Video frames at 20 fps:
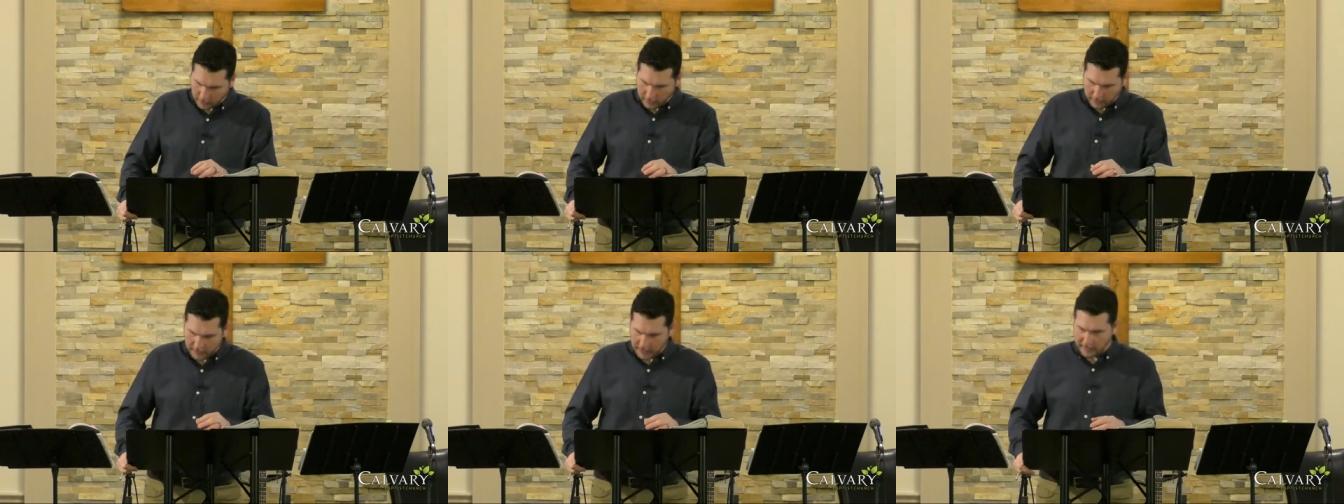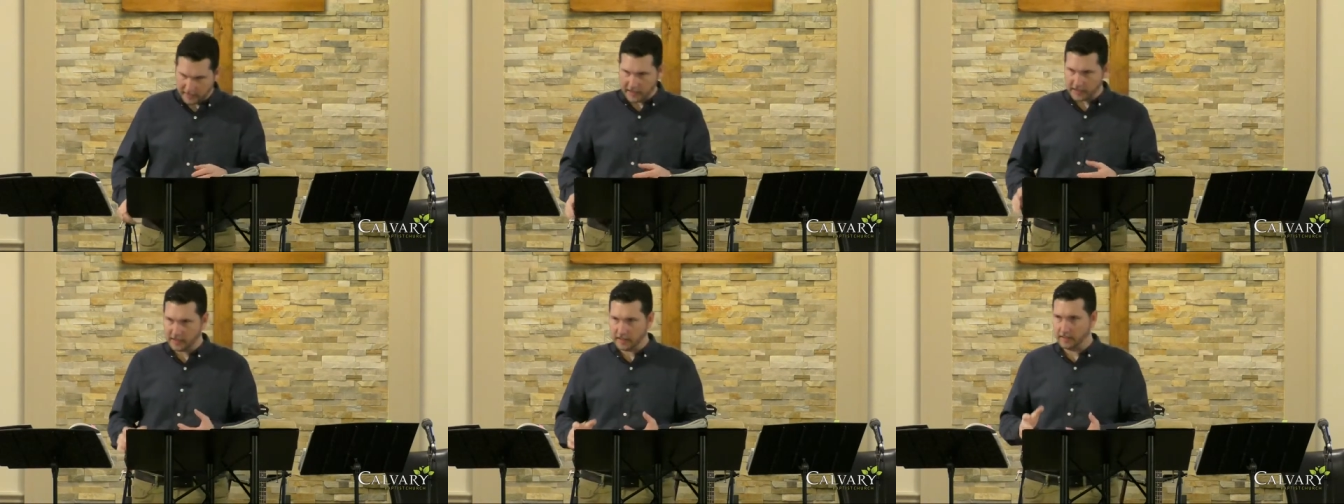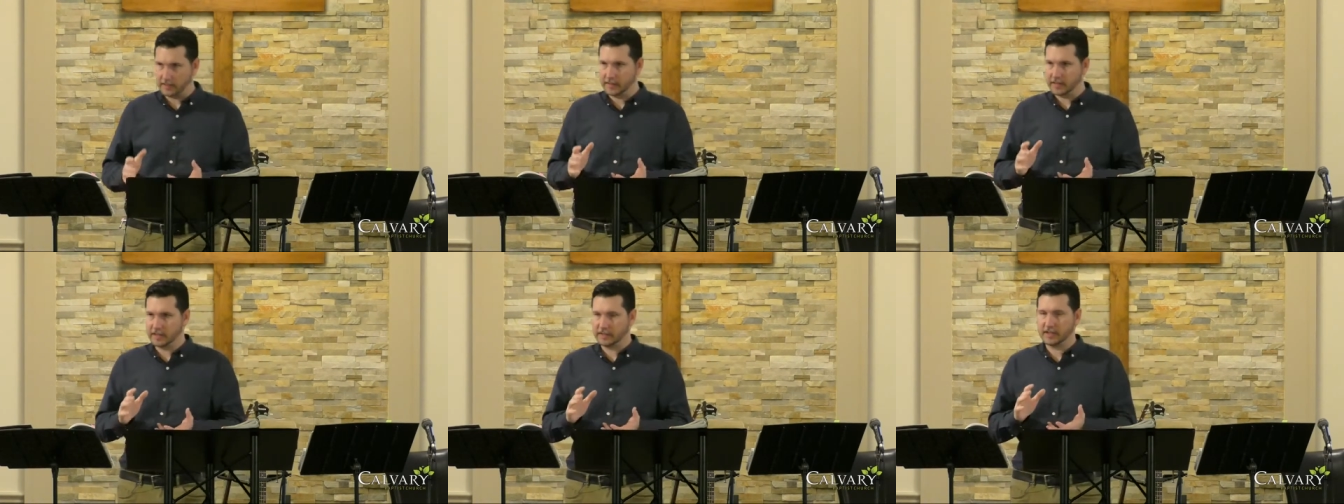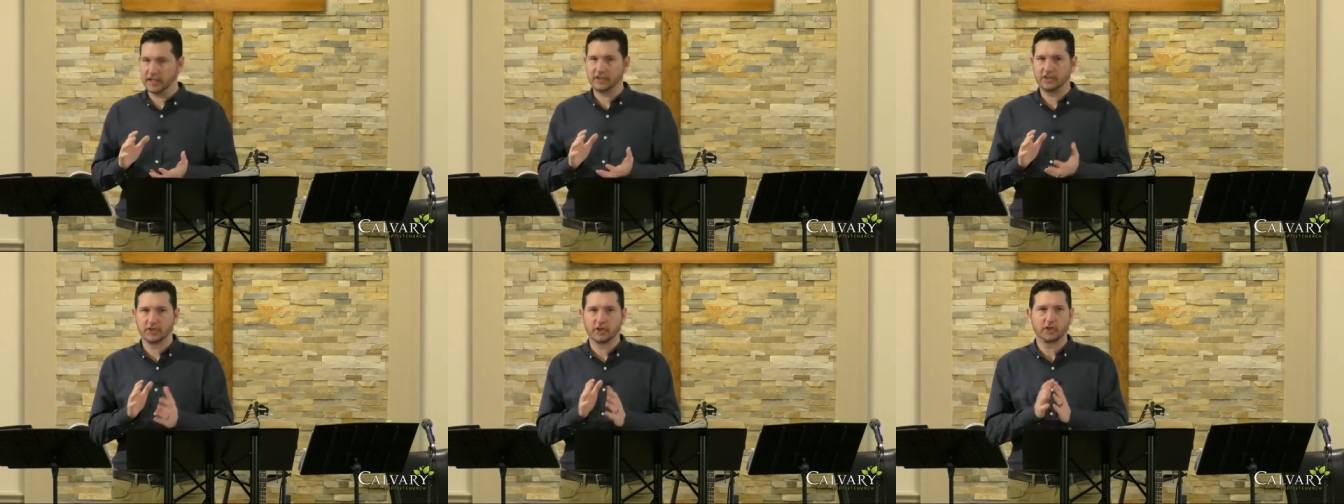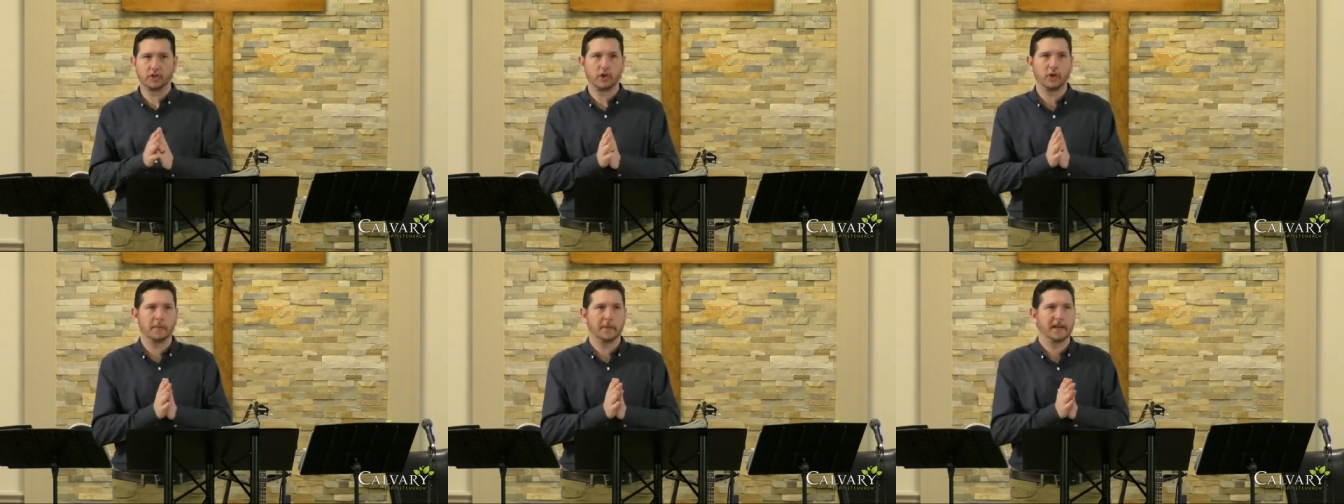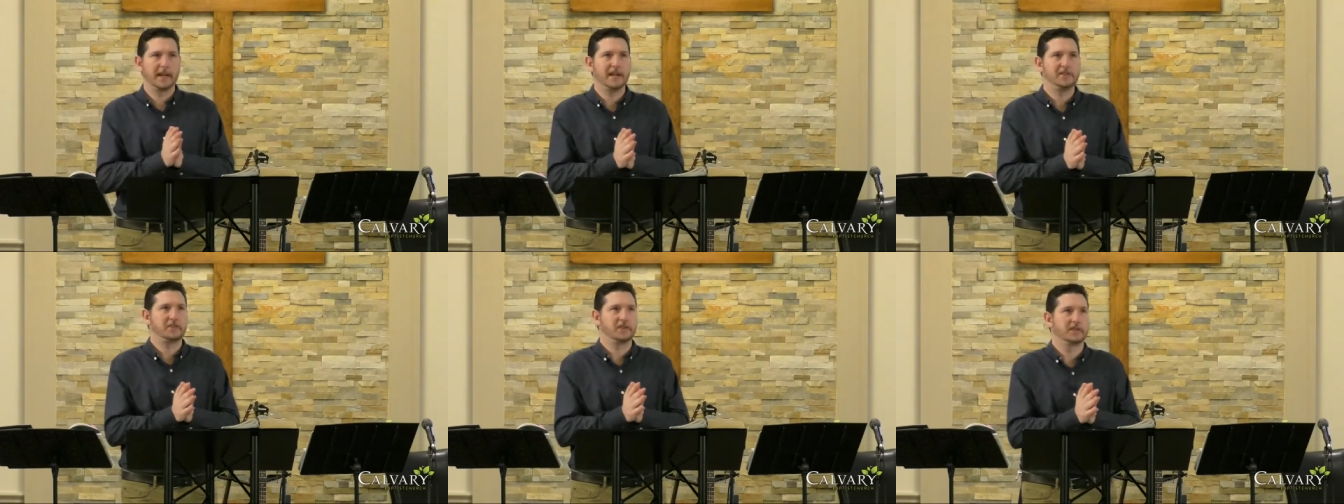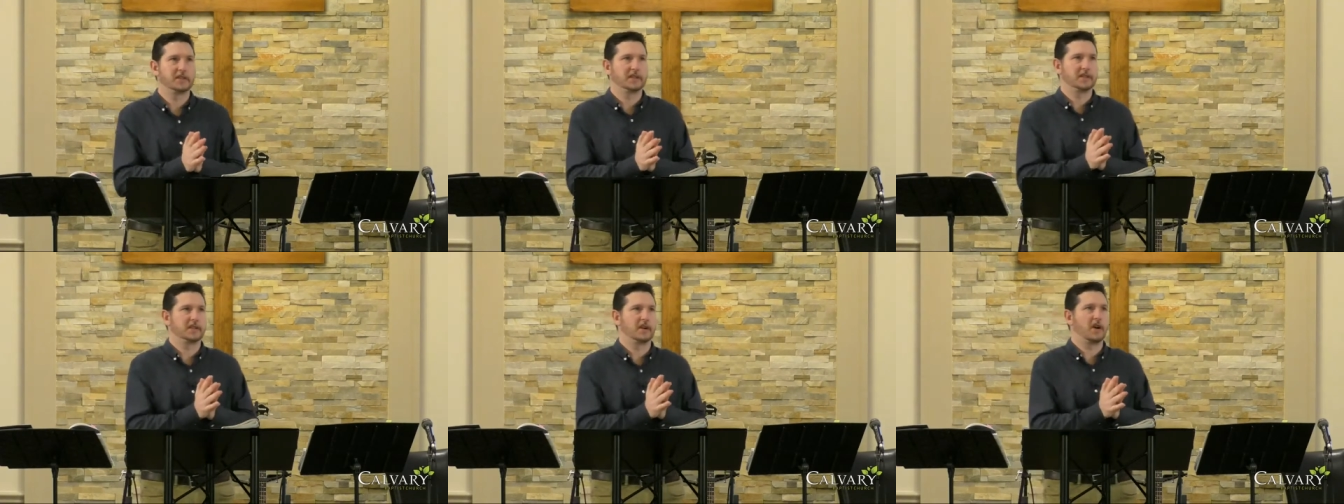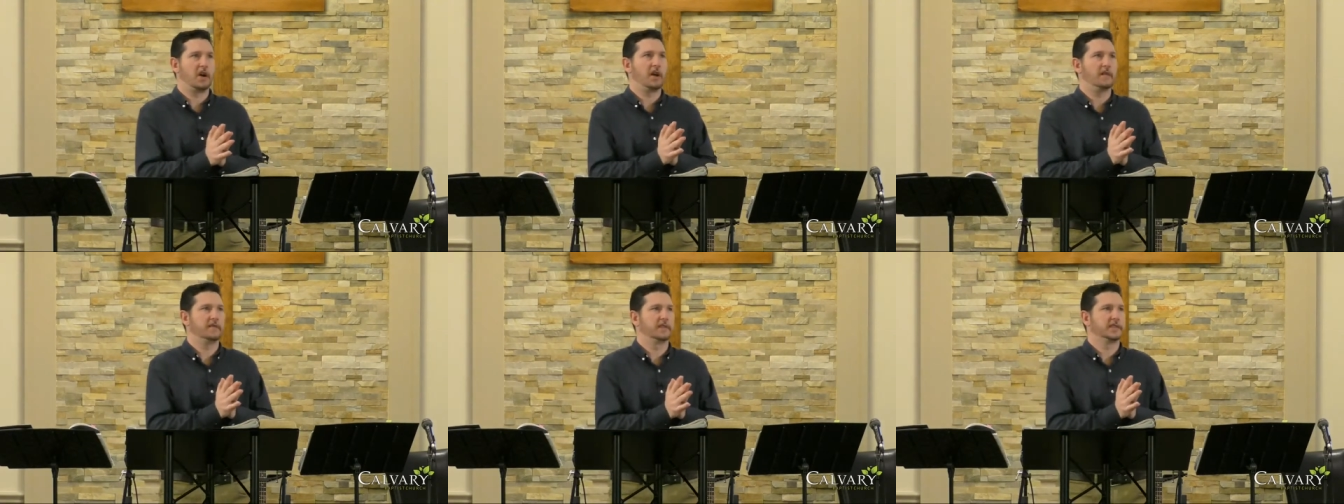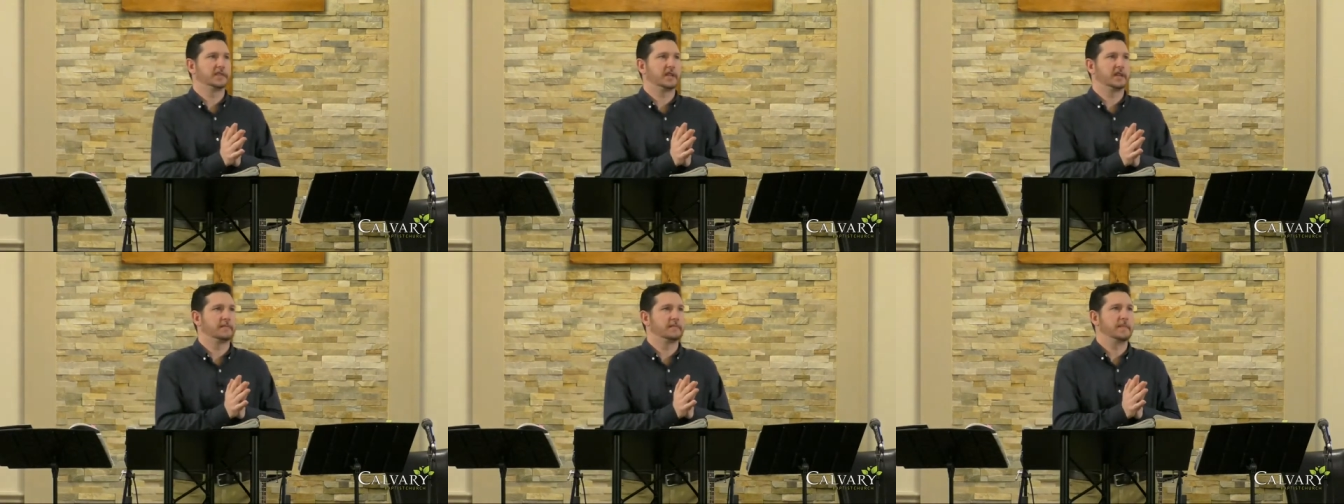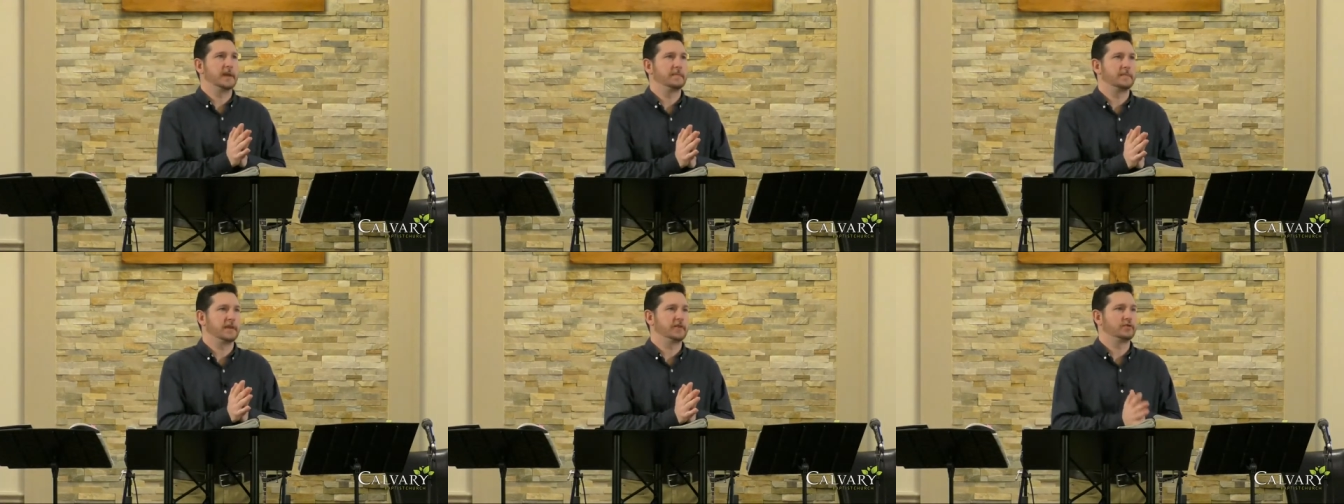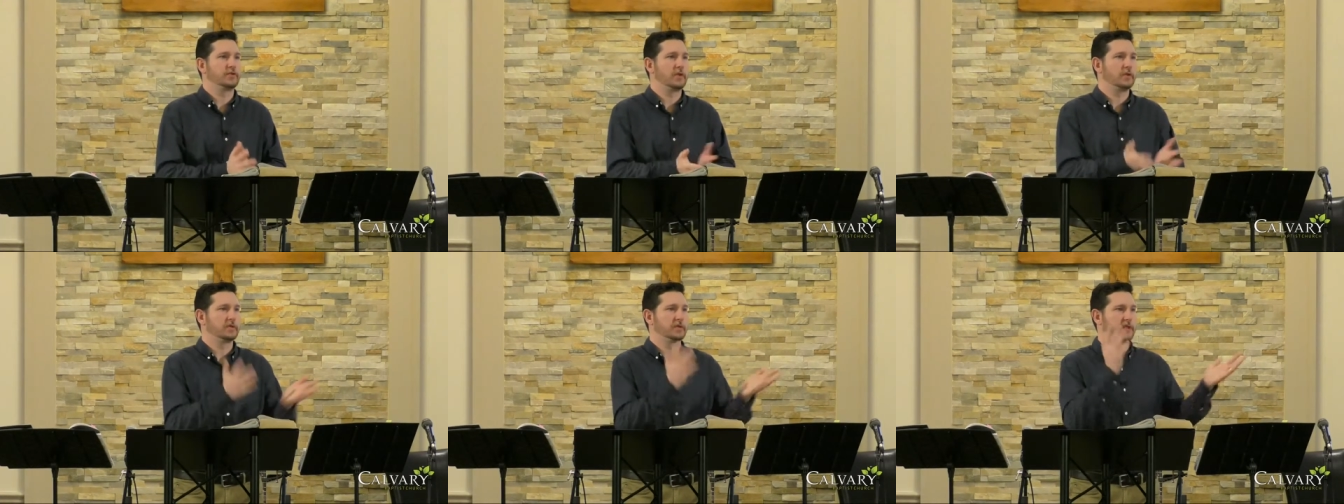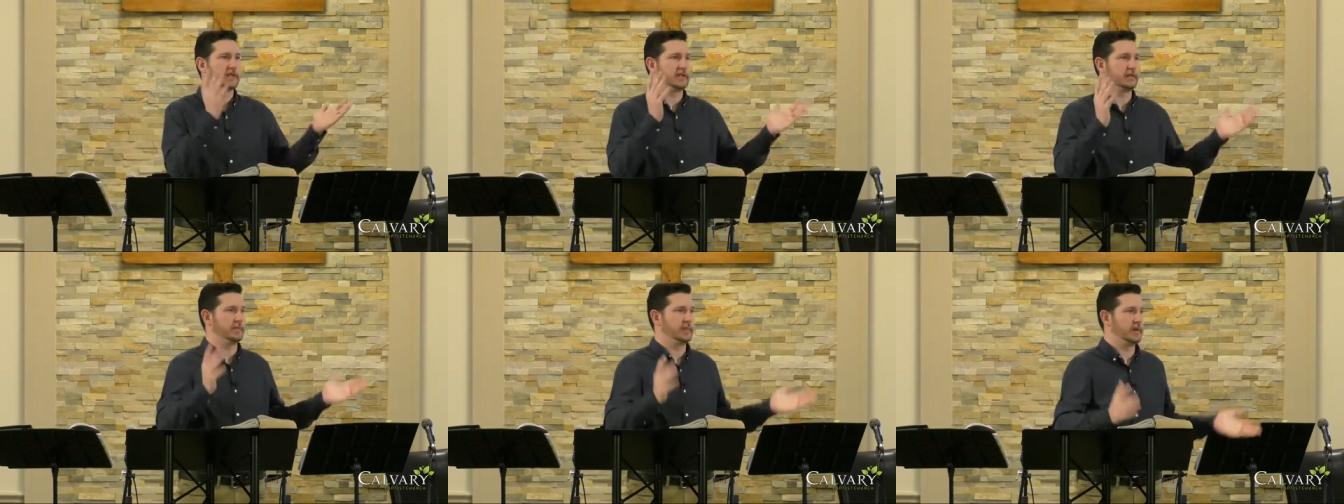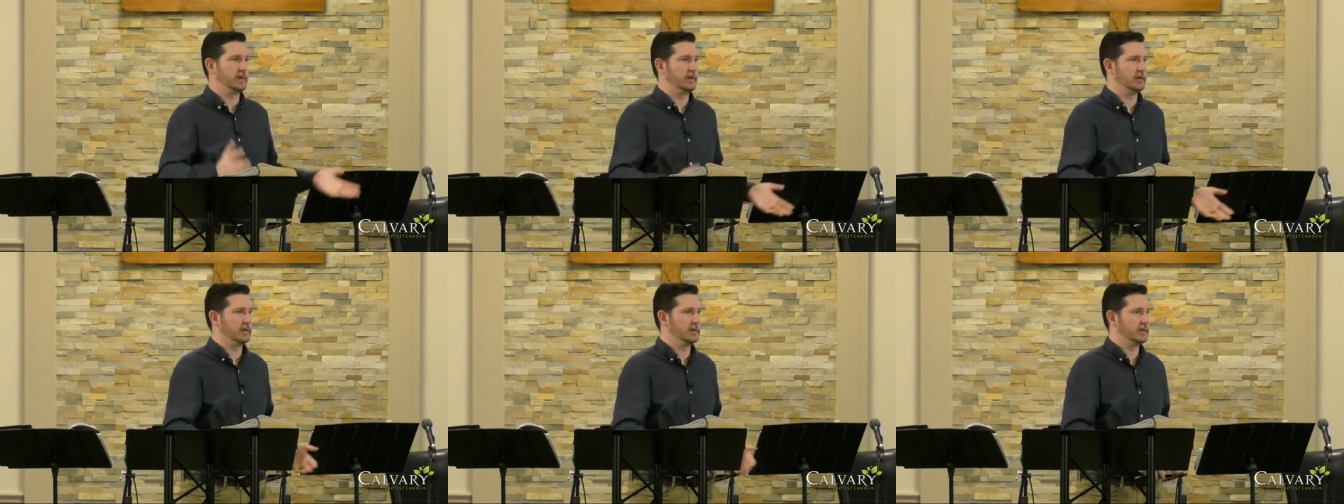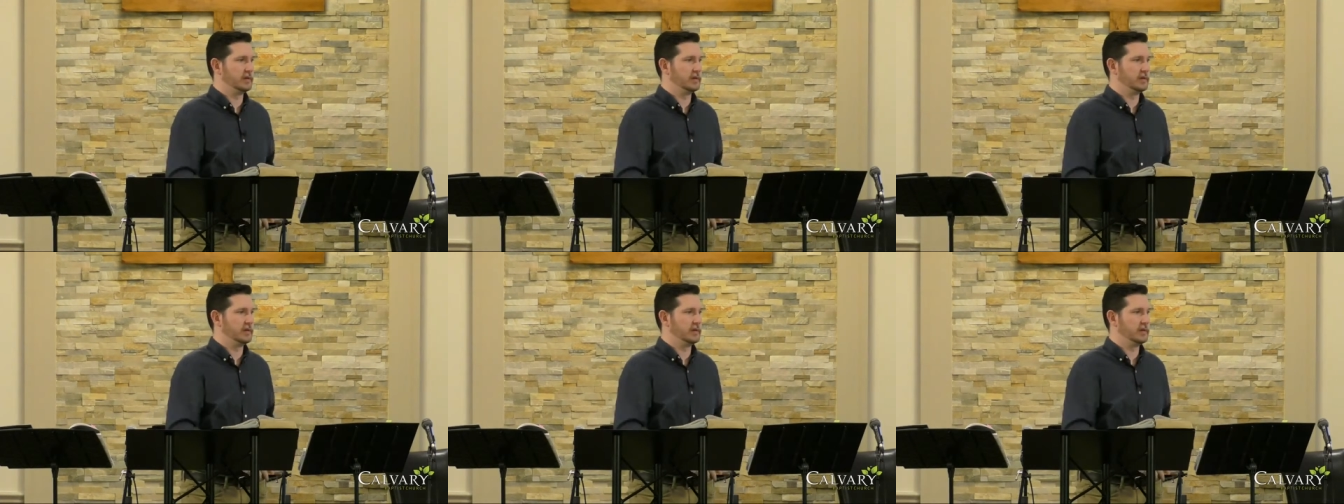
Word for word: That doesn't, such determination doesn't all of a sudden make my struggle disappear.